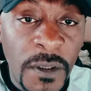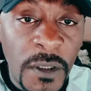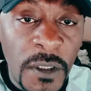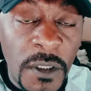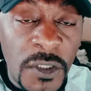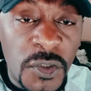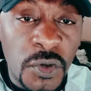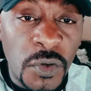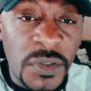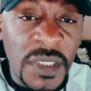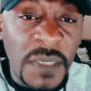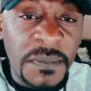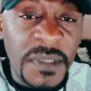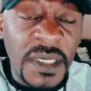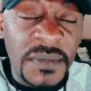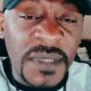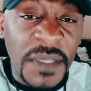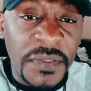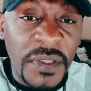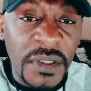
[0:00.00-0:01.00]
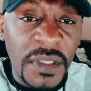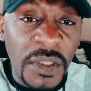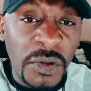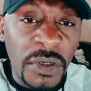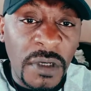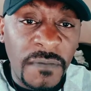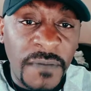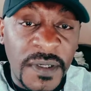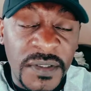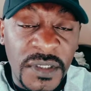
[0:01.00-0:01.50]
So sometimes I think the
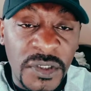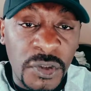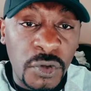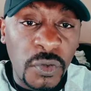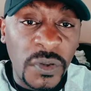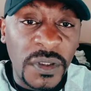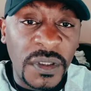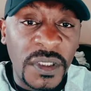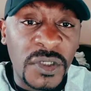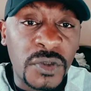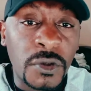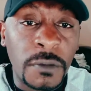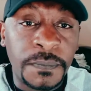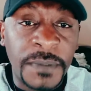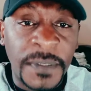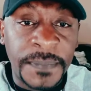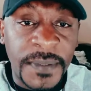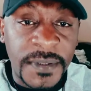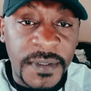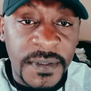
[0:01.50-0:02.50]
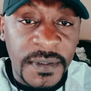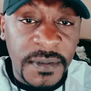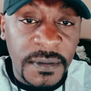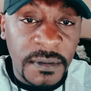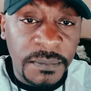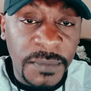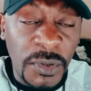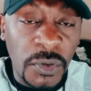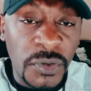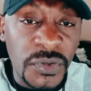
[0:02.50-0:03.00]
universe is doing this on purpose.
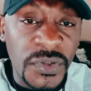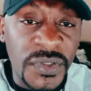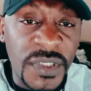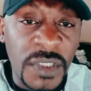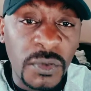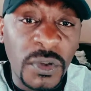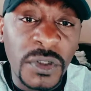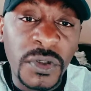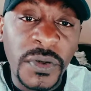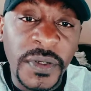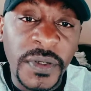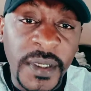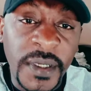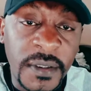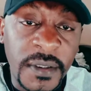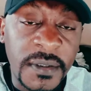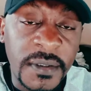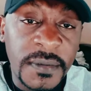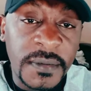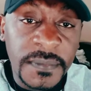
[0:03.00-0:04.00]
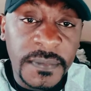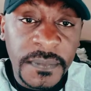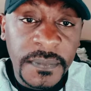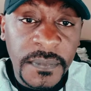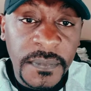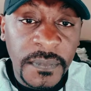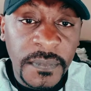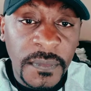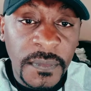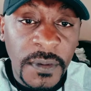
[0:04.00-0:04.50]
Because you see, when you're young,
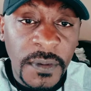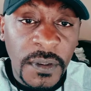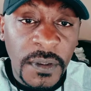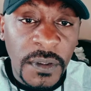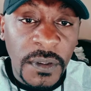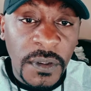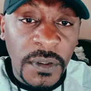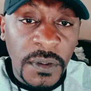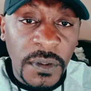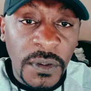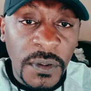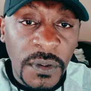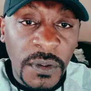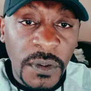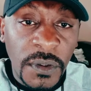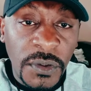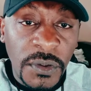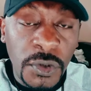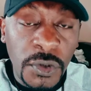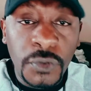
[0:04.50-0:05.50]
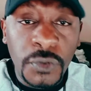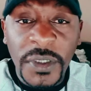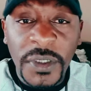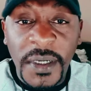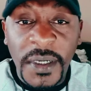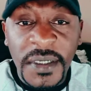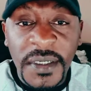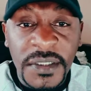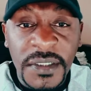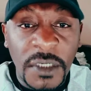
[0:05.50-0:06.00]
you don't really
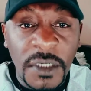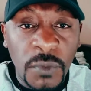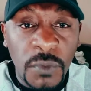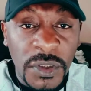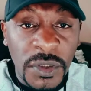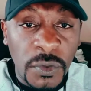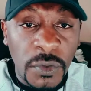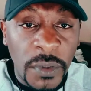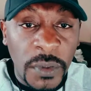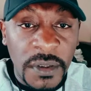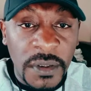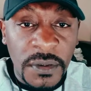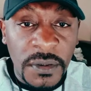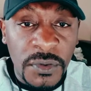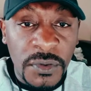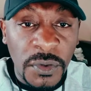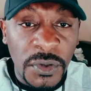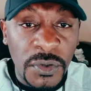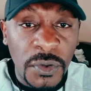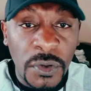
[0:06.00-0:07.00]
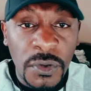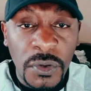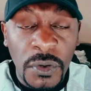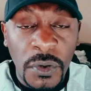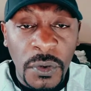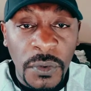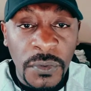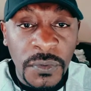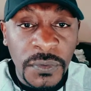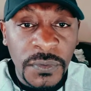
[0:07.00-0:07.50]
understand what you want. So you don't
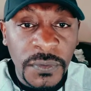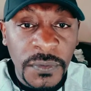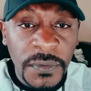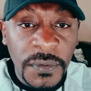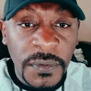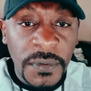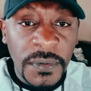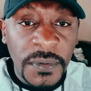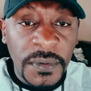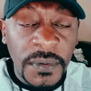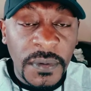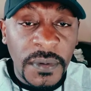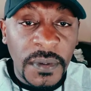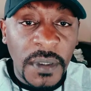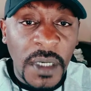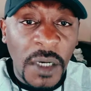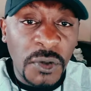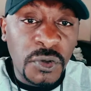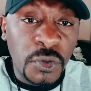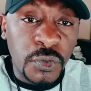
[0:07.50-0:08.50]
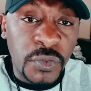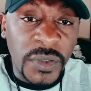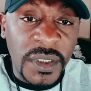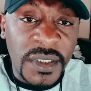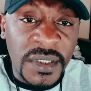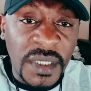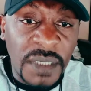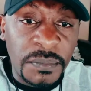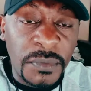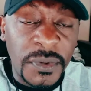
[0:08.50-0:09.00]
know how to treat
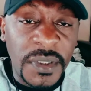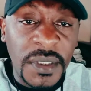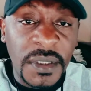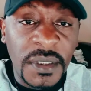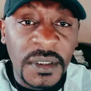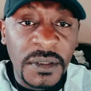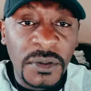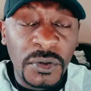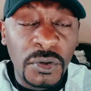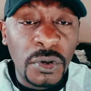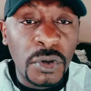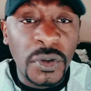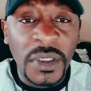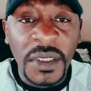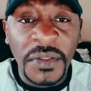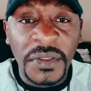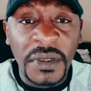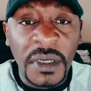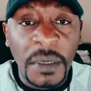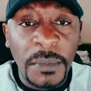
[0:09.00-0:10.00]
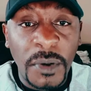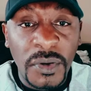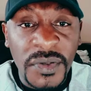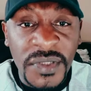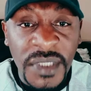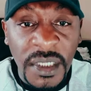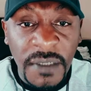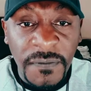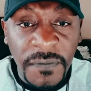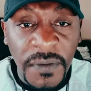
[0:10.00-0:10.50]
somebody. You don't know anything about
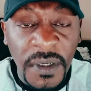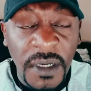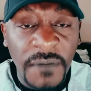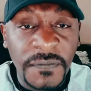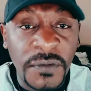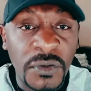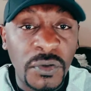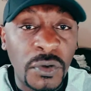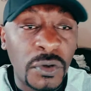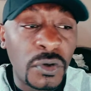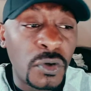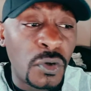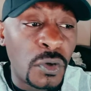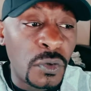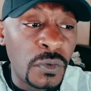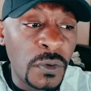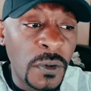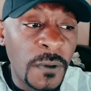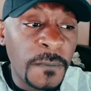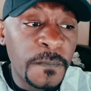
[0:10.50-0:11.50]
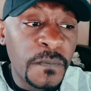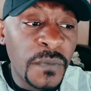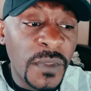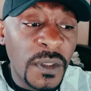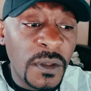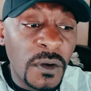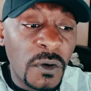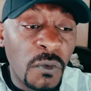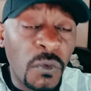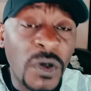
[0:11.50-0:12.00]
self-love. You don't know
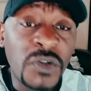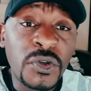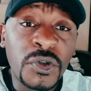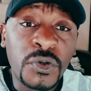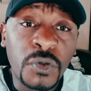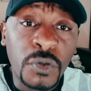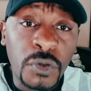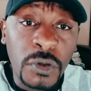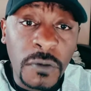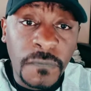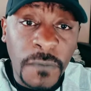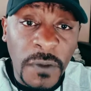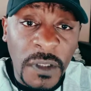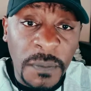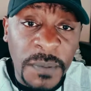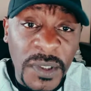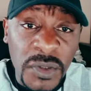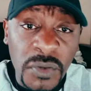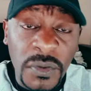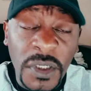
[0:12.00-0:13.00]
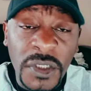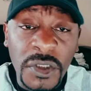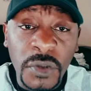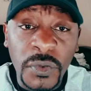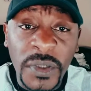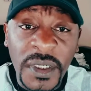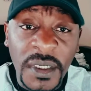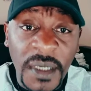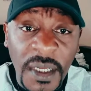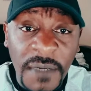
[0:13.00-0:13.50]
what you should do for the person that you
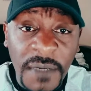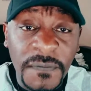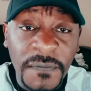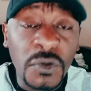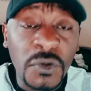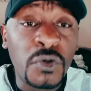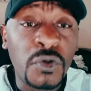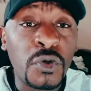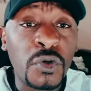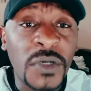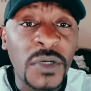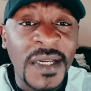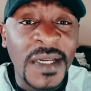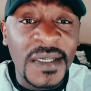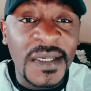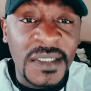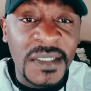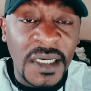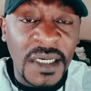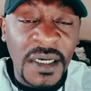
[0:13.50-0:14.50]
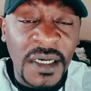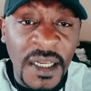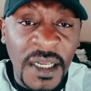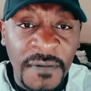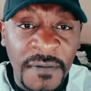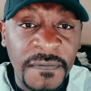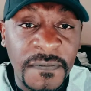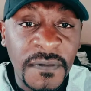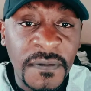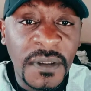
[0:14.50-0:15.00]
really love. You do not understand
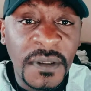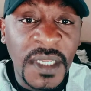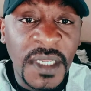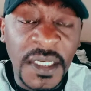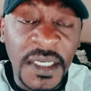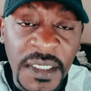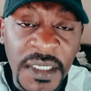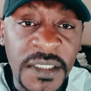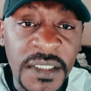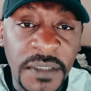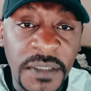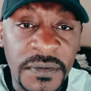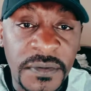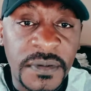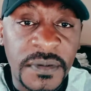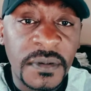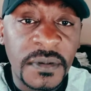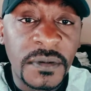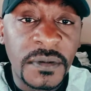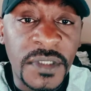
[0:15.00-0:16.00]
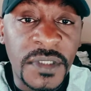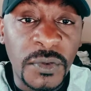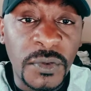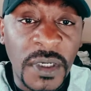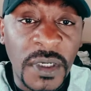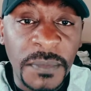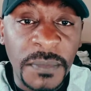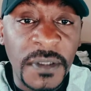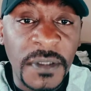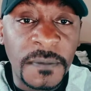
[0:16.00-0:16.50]
love in details. You see what
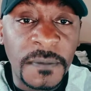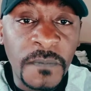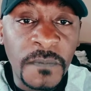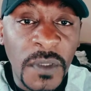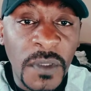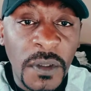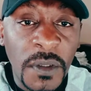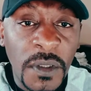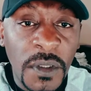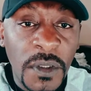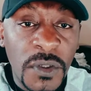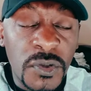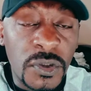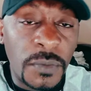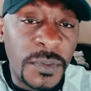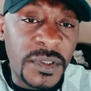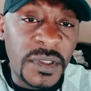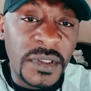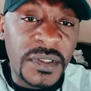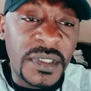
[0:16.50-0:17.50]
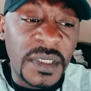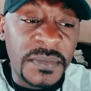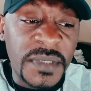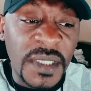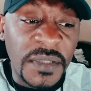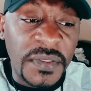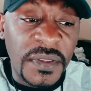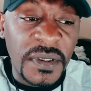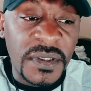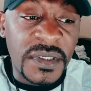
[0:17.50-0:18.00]
I mean? So most of the times I
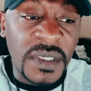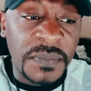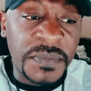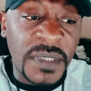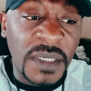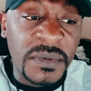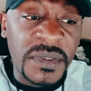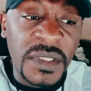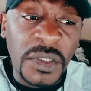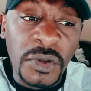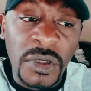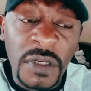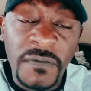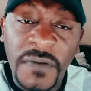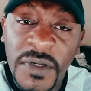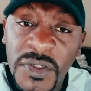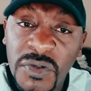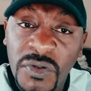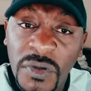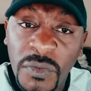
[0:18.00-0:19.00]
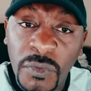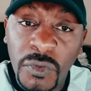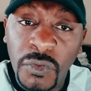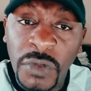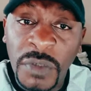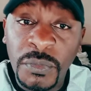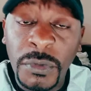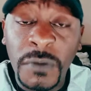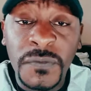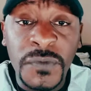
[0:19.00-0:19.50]
think sometimes the universe
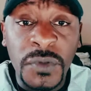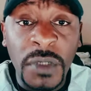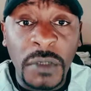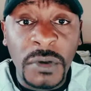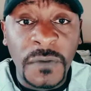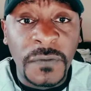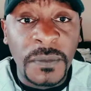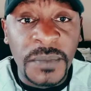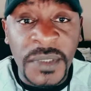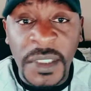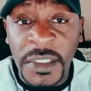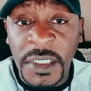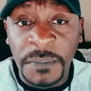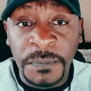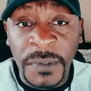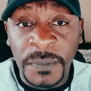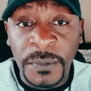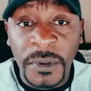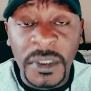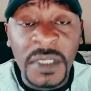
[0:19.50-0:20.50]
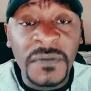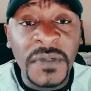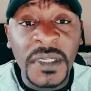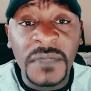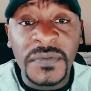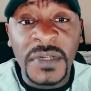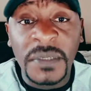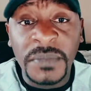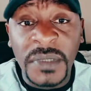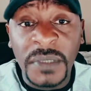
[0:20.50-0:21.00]
removes you away from certain people, even
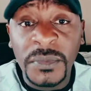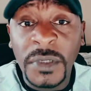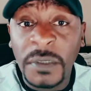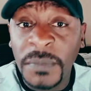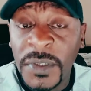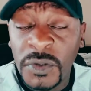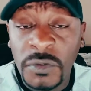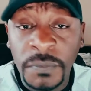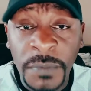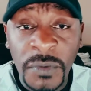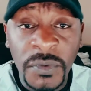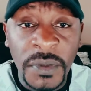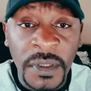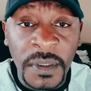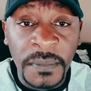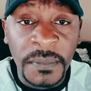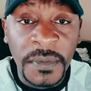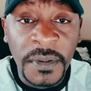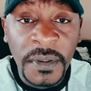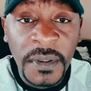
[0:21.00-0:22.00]
if sometimes you're meant to be with them.